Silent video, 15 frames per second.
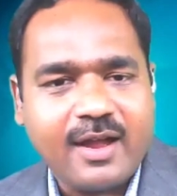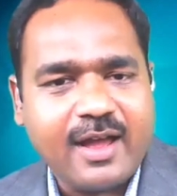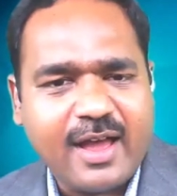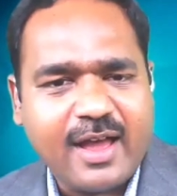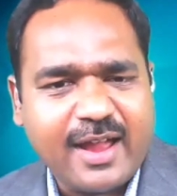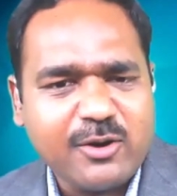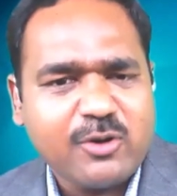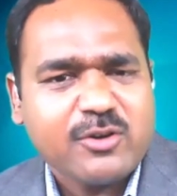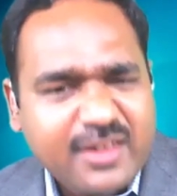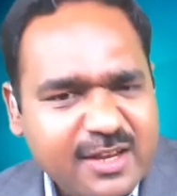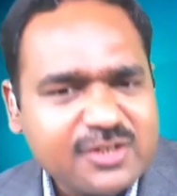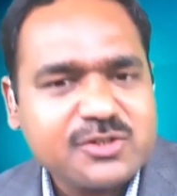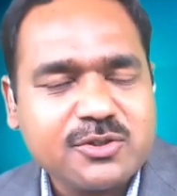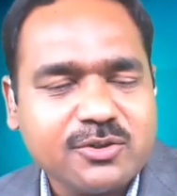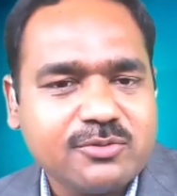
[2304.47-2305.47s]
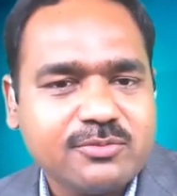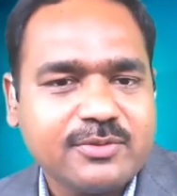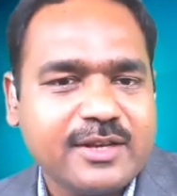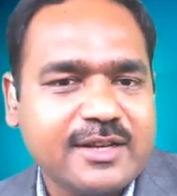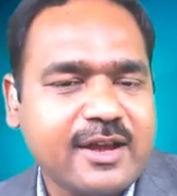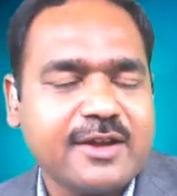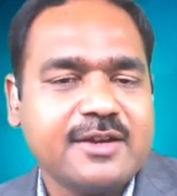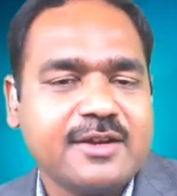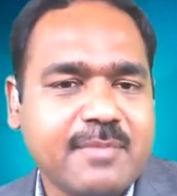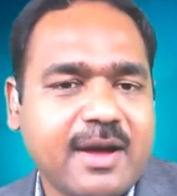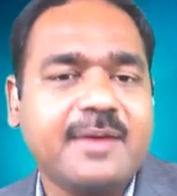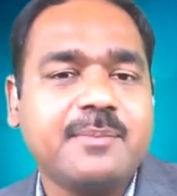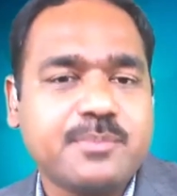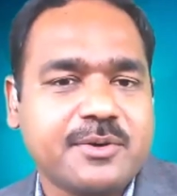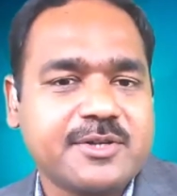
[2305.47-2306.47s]
I don't think so. In
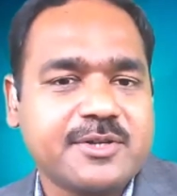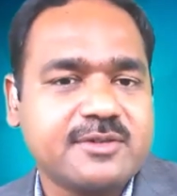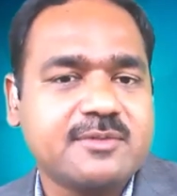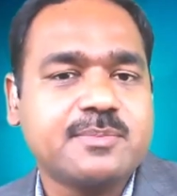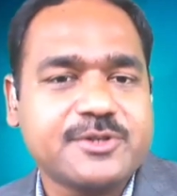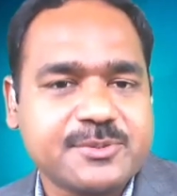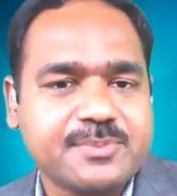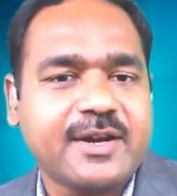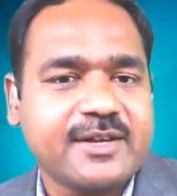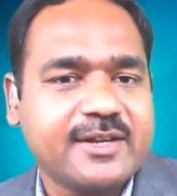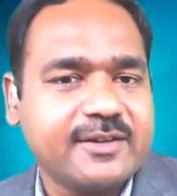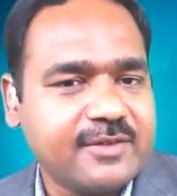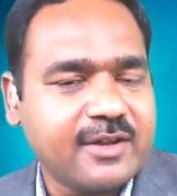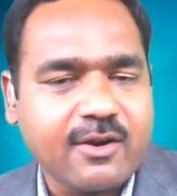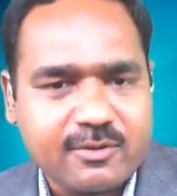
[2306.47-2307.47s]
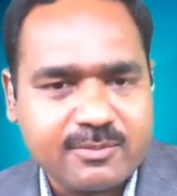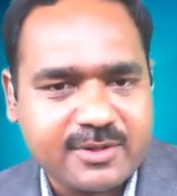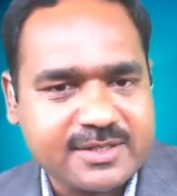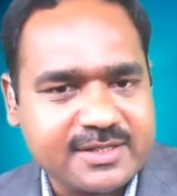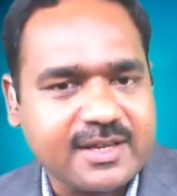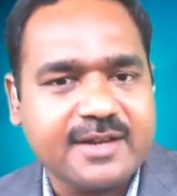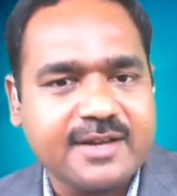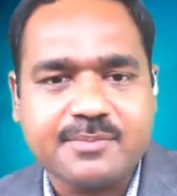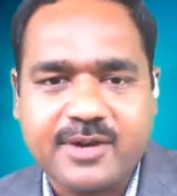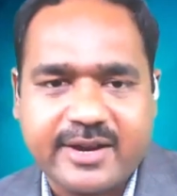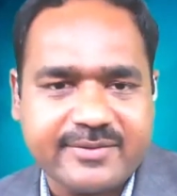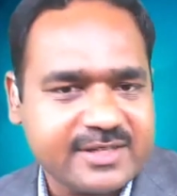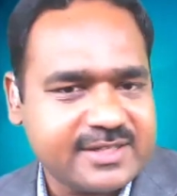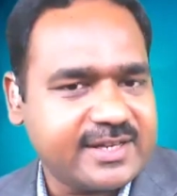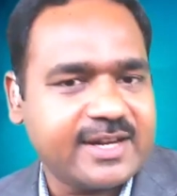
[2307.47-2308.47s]
my personal perspective, the government side,
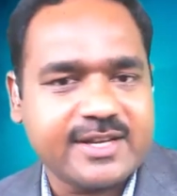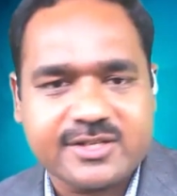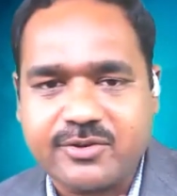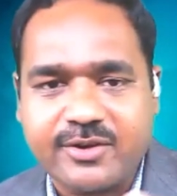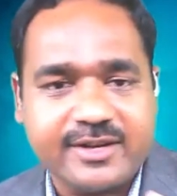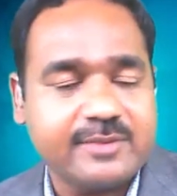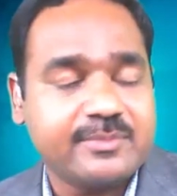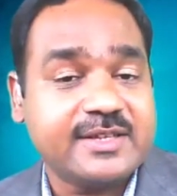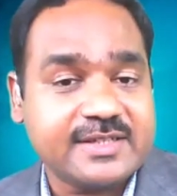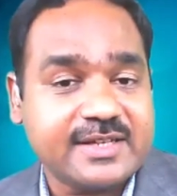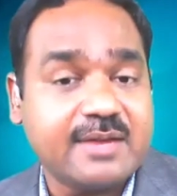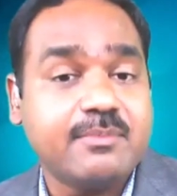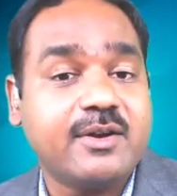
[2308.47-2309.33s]
private side, it's going to be the same.